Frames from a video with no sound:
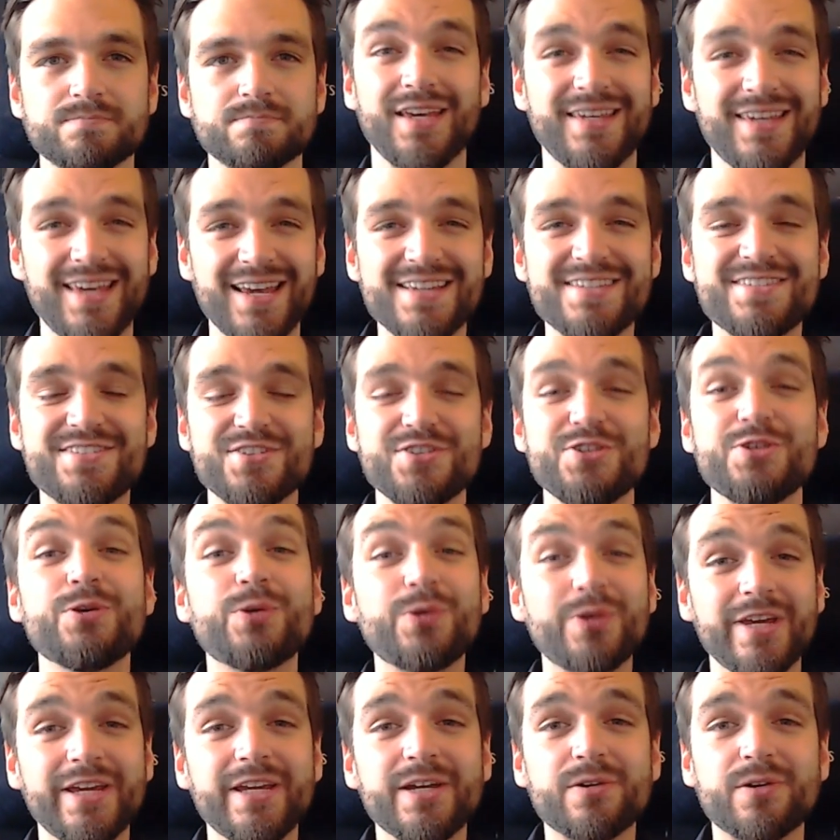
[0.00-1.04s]
Yes, you
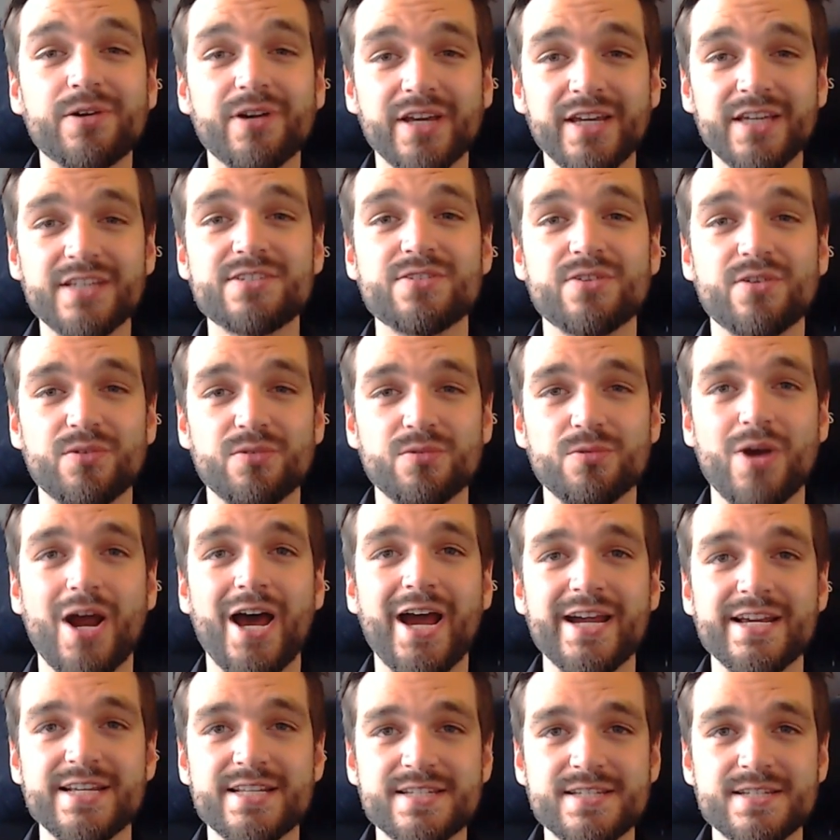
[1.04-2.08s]
hear it
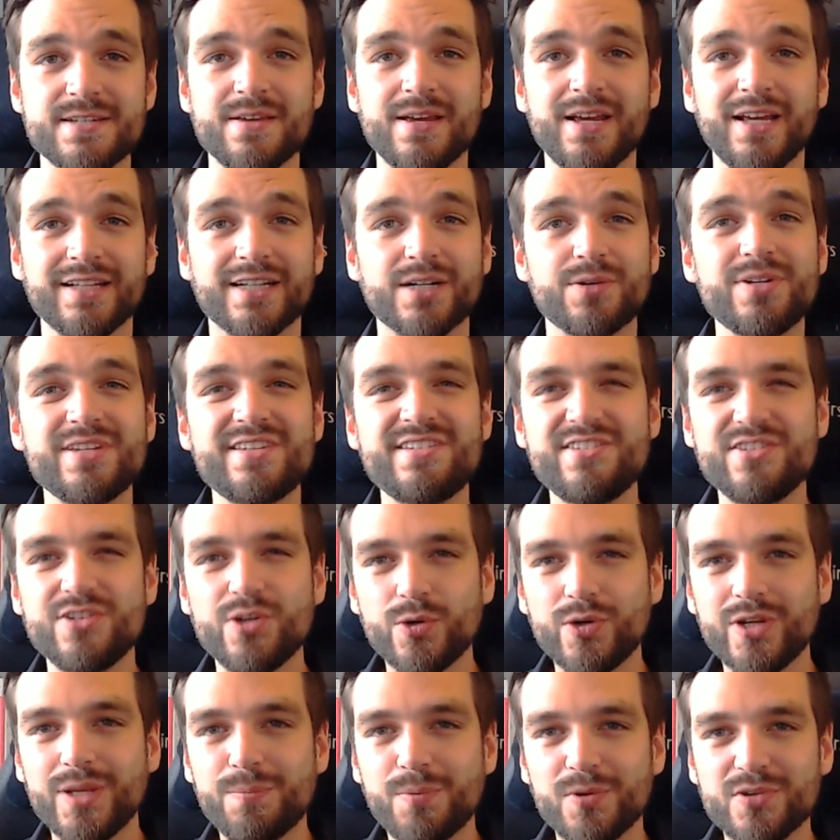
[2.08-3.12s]
right. There is
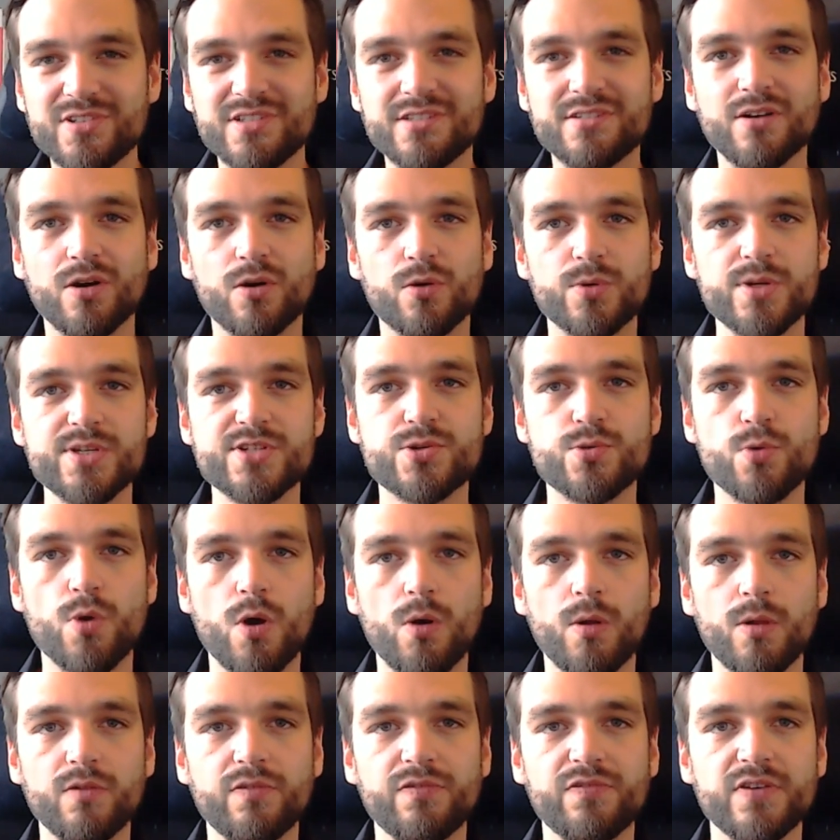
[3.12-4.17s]
no deposit or
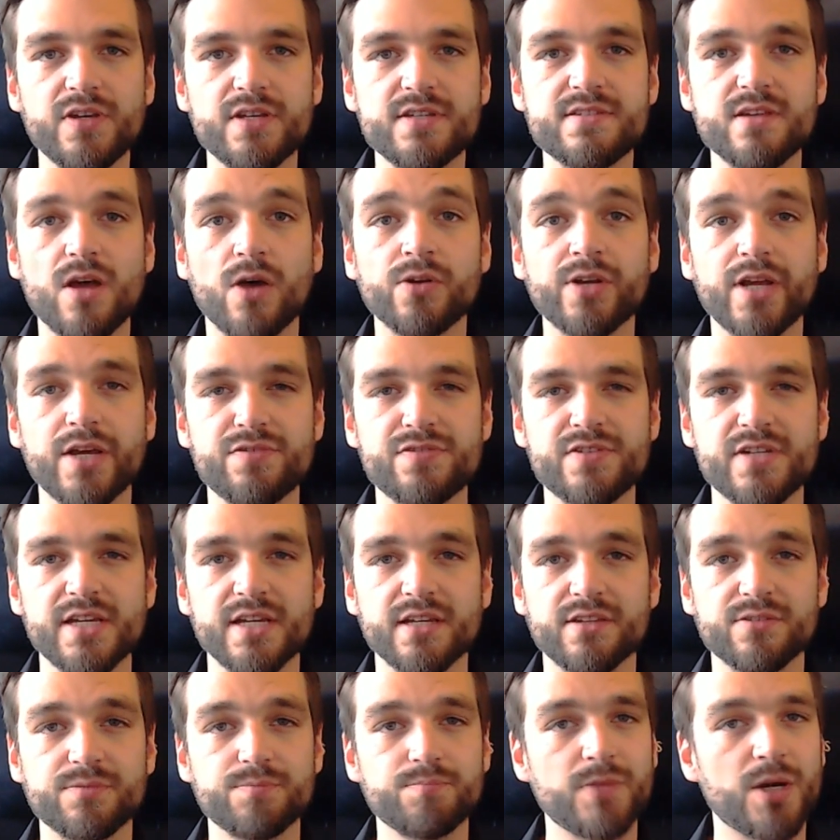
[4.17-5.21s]
withdrawal fees on
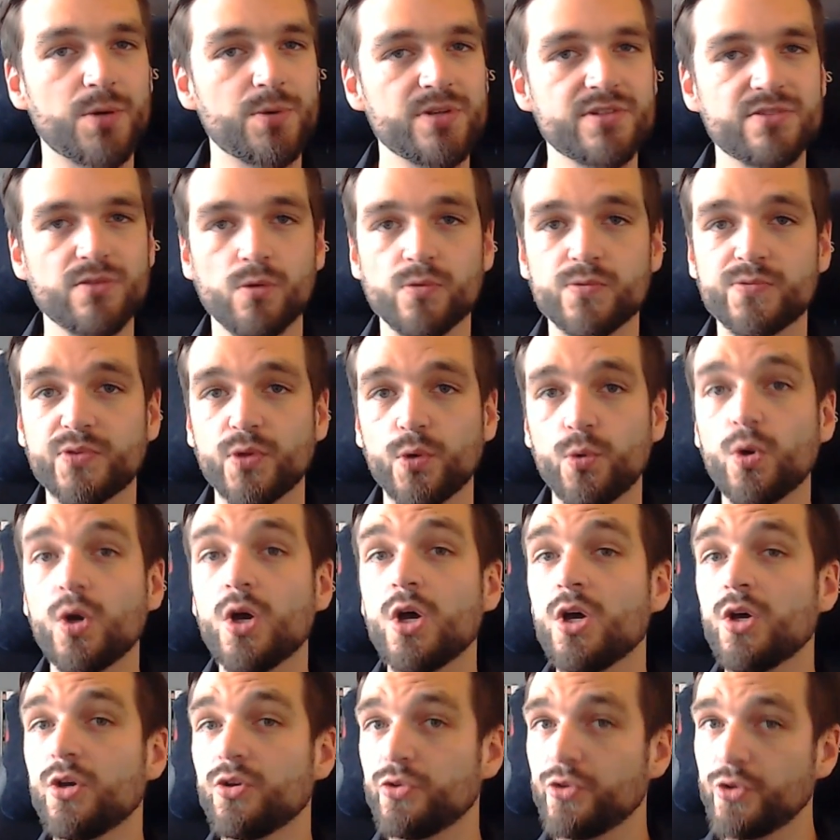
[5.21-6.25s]
FTX. There is also
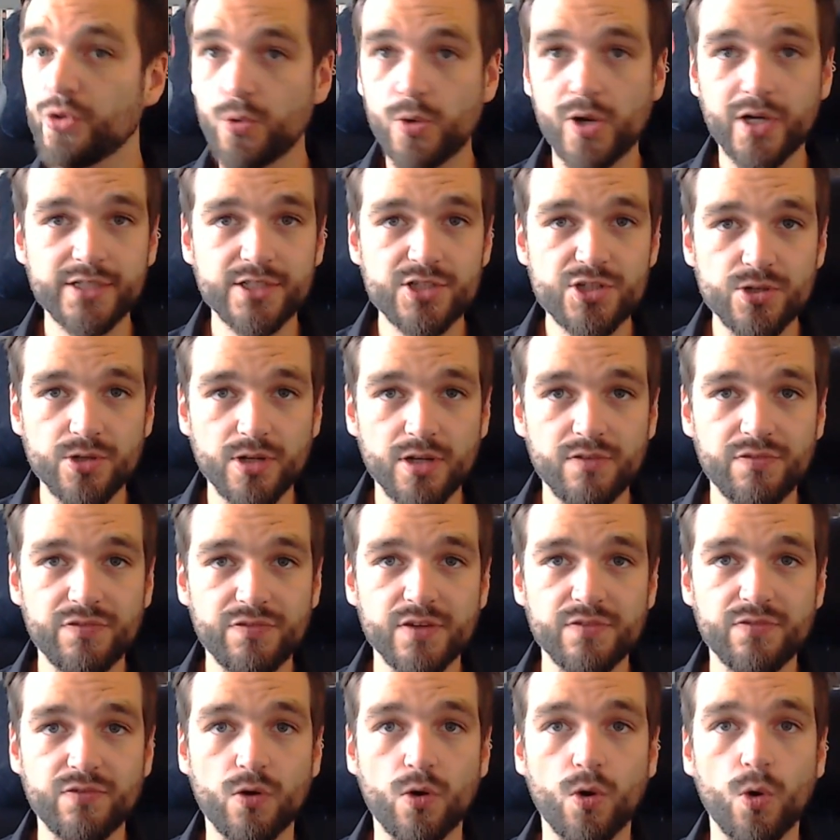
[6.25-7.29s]
no additional
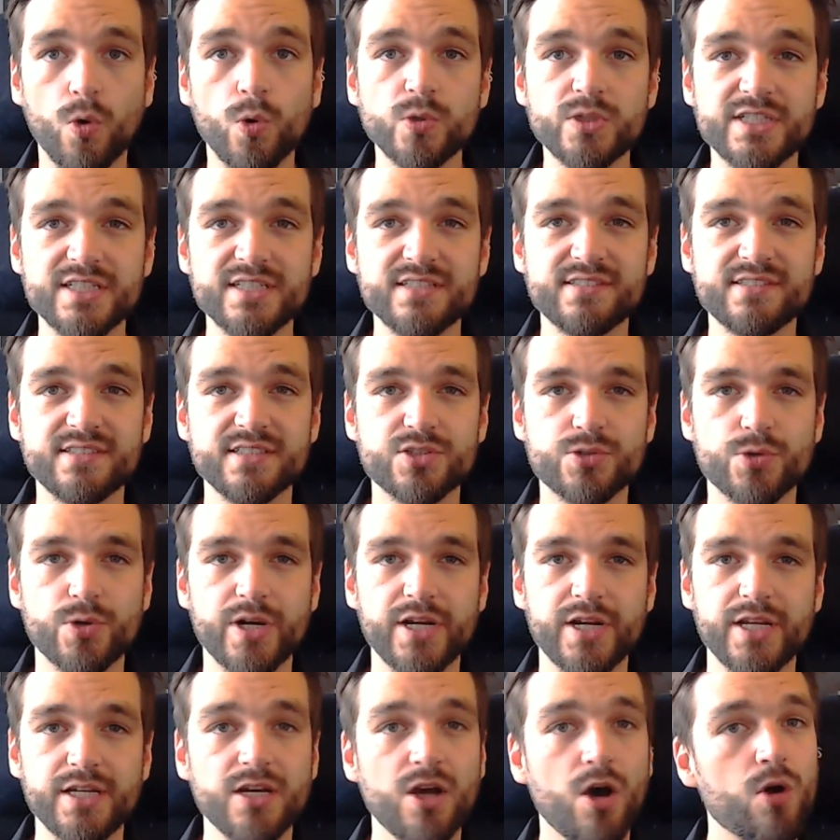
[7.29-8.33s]
fee for OTC
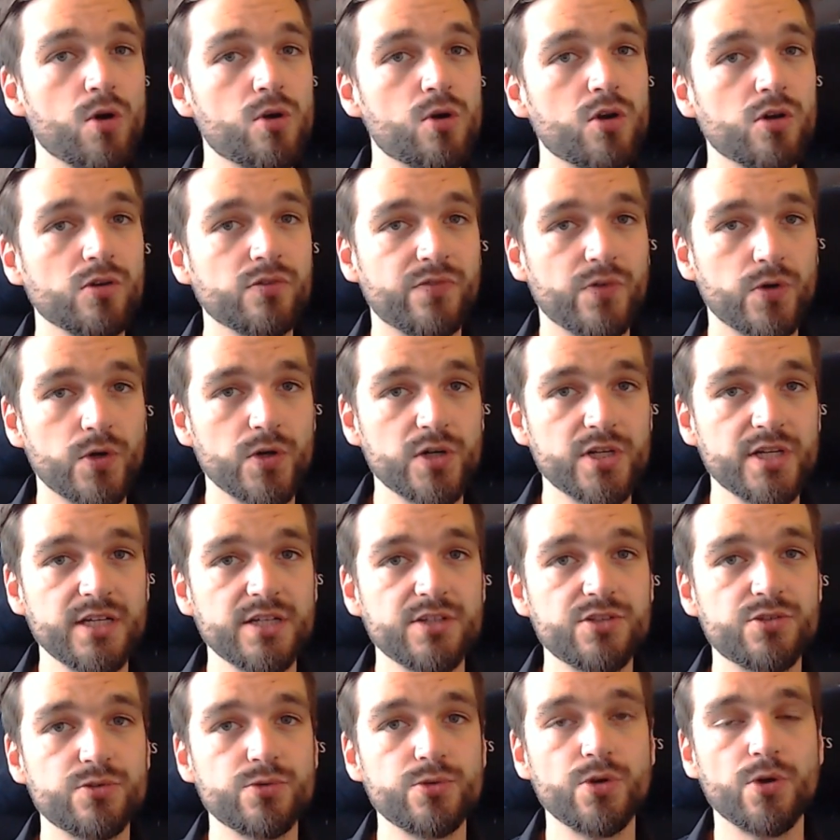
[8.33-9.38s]
trading or converting
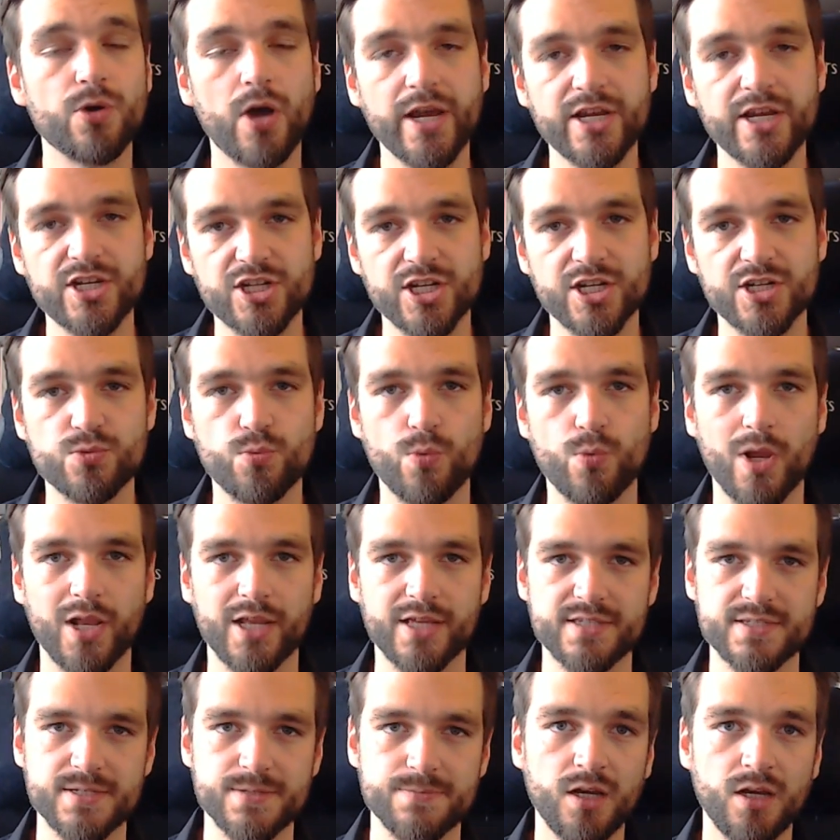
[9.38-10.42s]
into your exchange
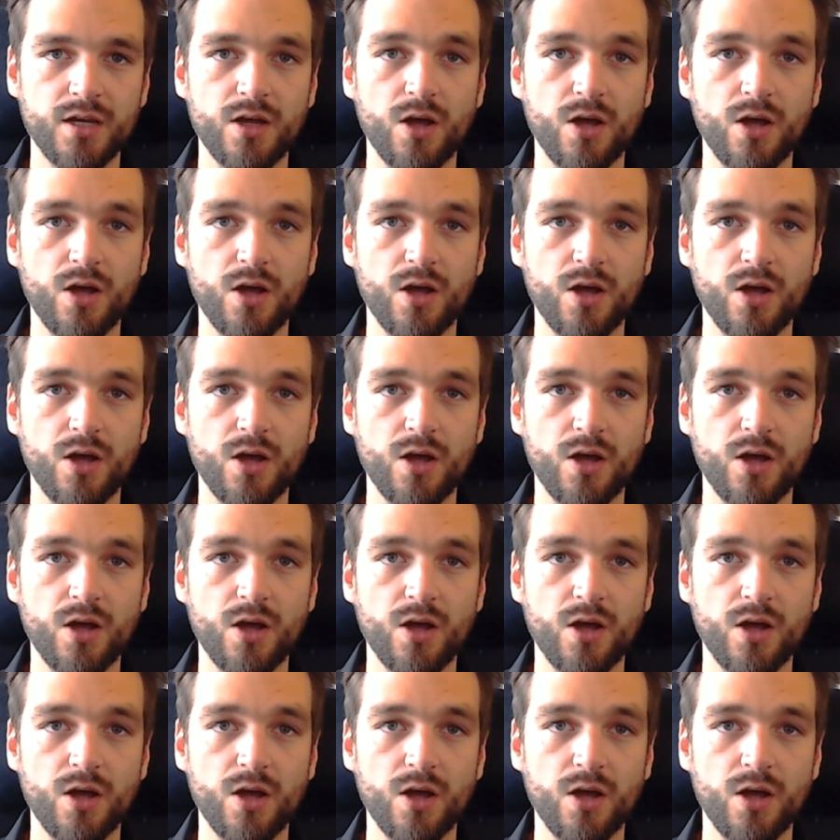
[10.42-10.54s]
wallet.